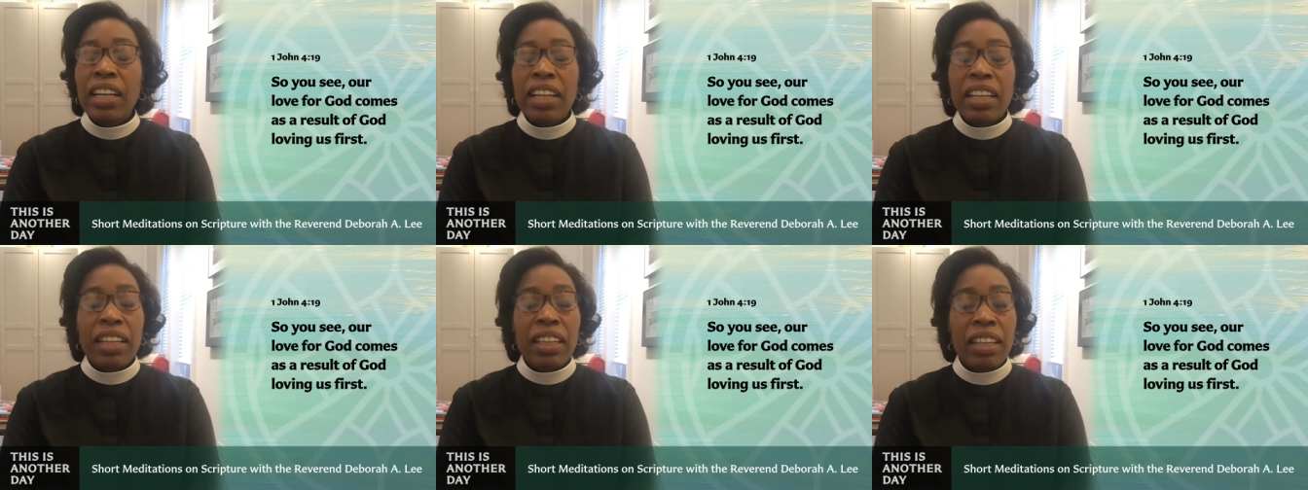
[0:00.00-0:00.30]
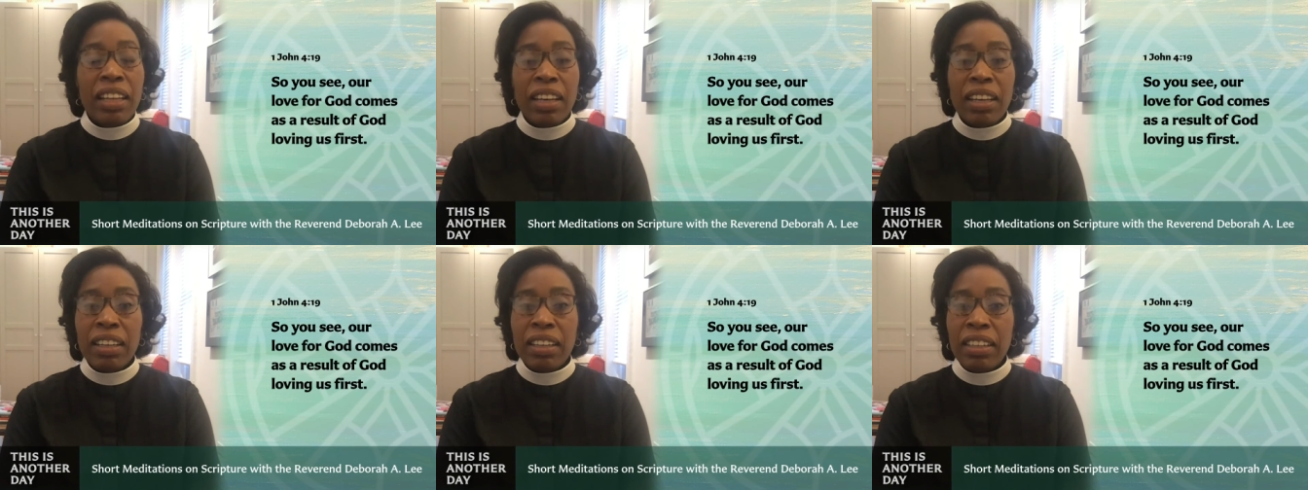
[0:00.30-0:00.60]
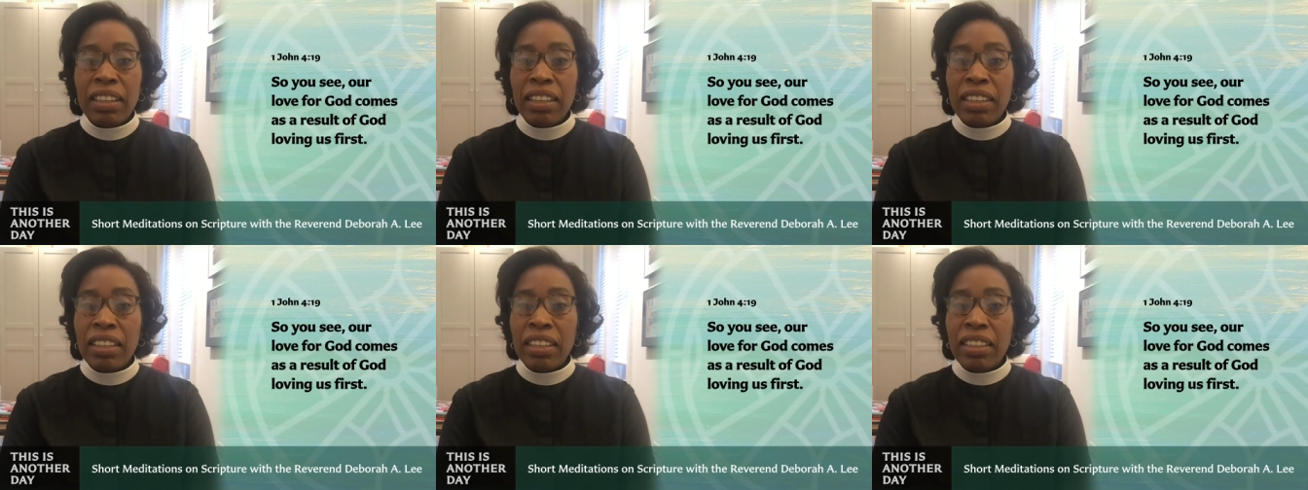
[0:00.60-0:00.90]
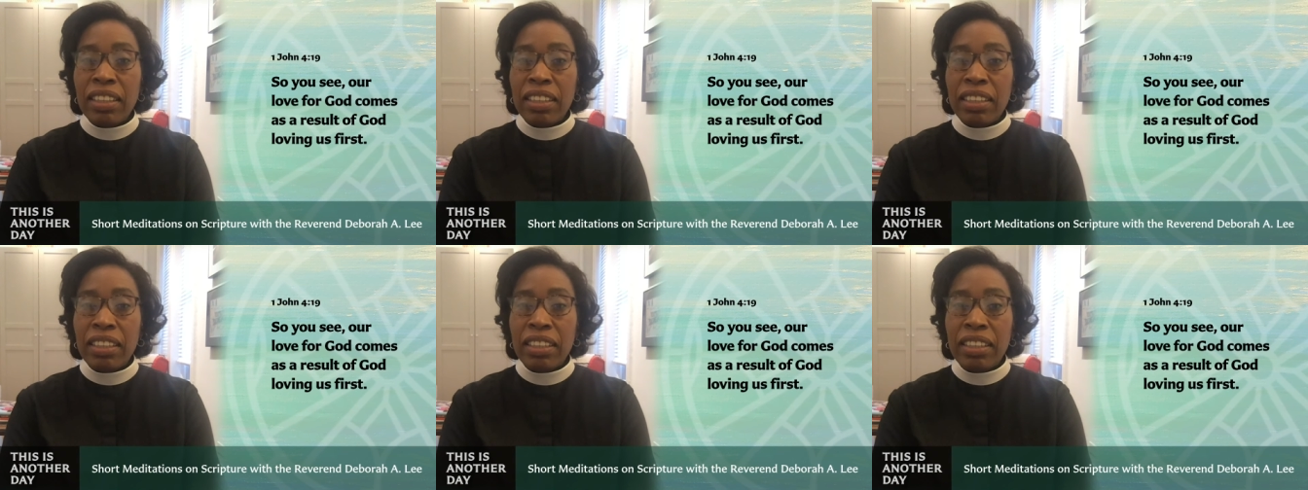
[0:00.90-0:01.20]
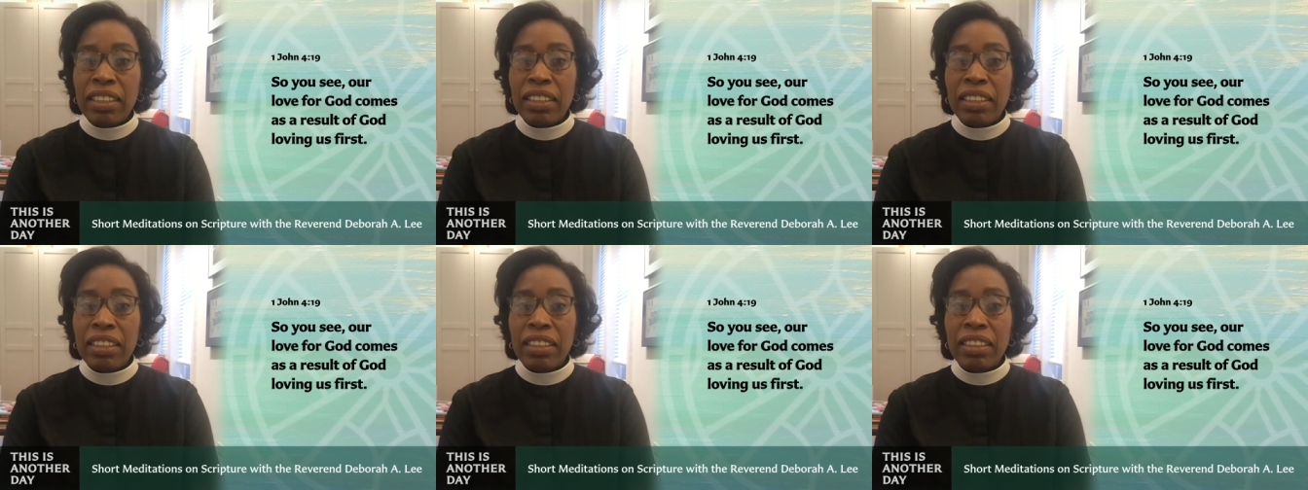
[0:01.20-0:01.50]

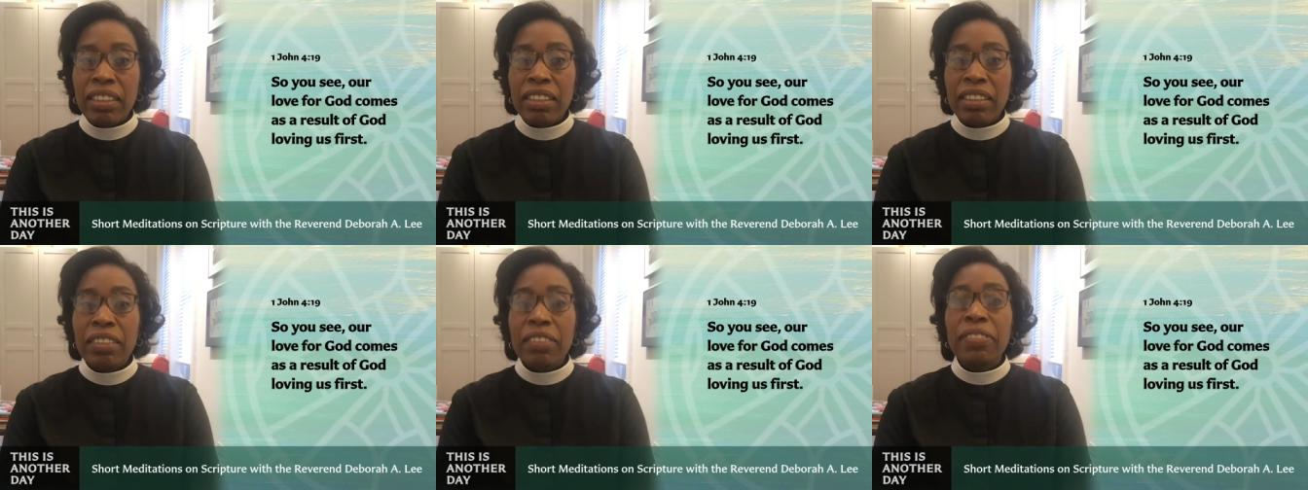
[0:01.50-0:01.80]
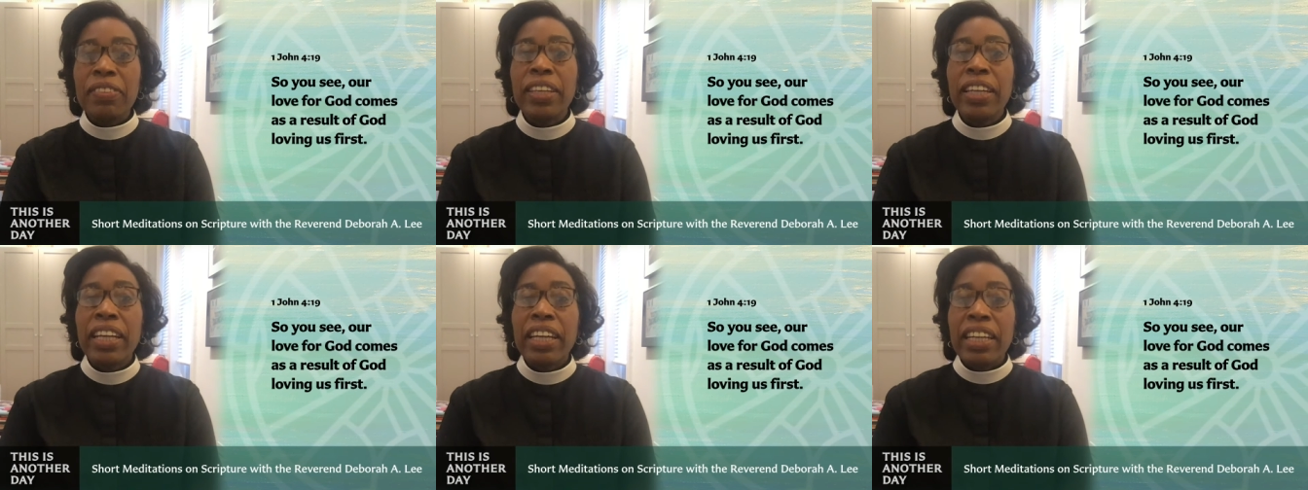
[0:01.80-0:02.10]
love.